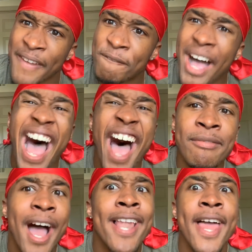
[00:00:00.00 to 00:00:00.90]

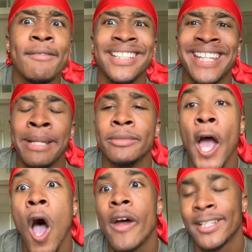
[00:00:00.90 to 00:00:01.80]
5'11 deep.
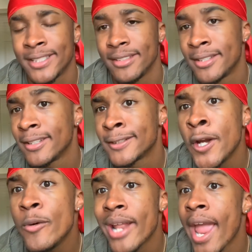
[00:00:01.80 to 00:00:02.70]
Y'all, this shit took
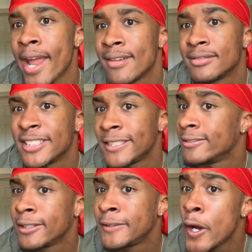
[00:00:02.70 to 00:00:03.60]
2 days. This shit
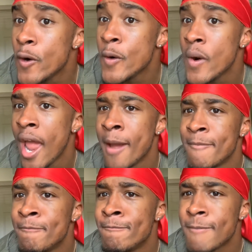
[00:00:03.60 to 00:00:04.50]
took 2
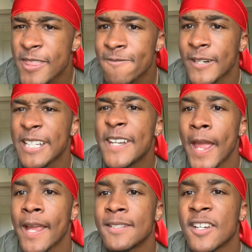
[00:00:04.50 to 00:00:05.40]
motherfucking
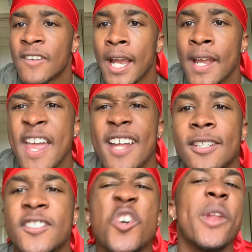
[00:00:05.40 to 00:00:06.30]
days, all right?
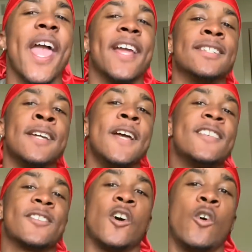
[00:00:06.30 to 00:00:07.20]
Took 2 days.
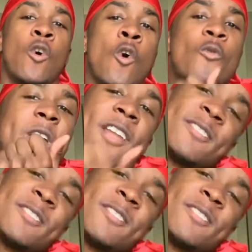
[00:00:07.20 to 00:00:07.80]
So we in